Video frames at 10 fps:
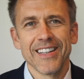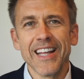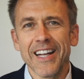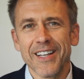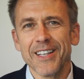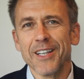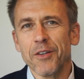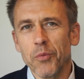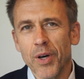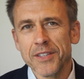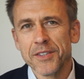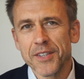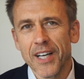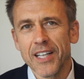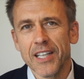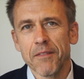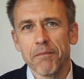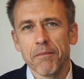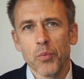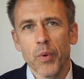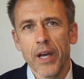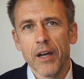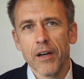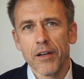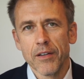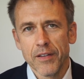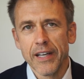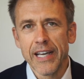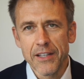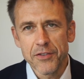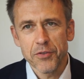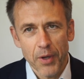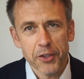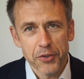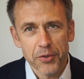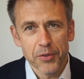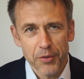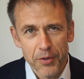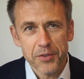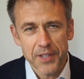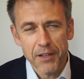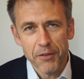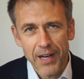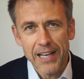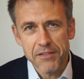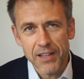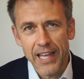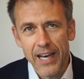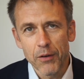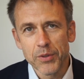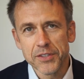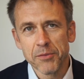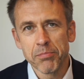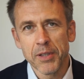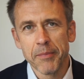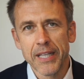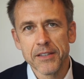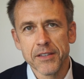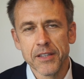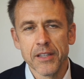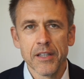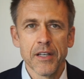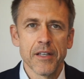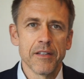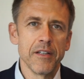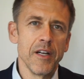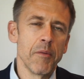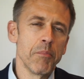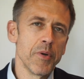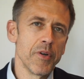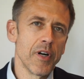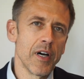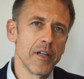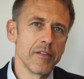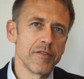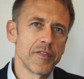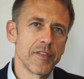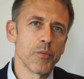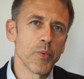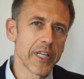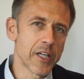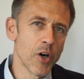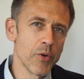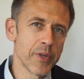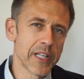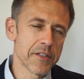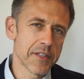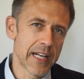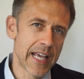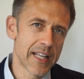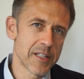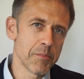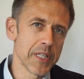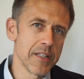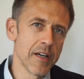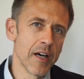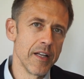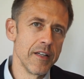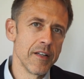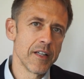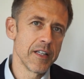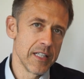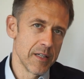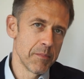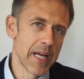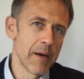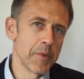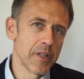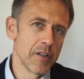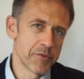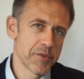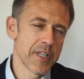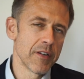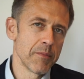Then in one study where a structured or standardized layout was implemented, the number of recodings that had to be done in ultrasound